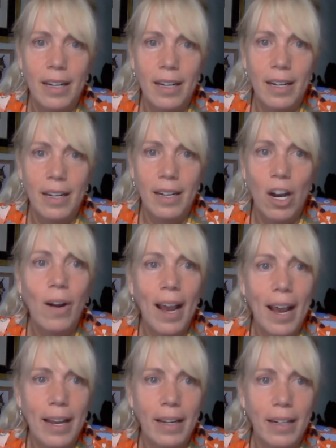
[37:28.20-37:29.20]

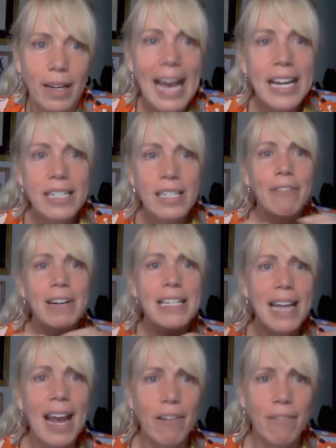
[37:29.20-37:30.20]
Okay. And it's every
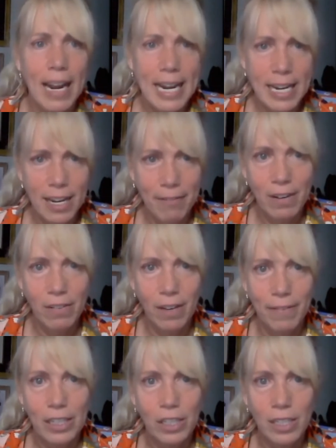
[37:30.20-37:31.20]
day, right? If I
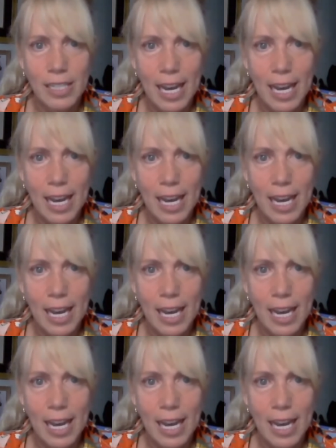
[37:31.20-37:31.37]
look at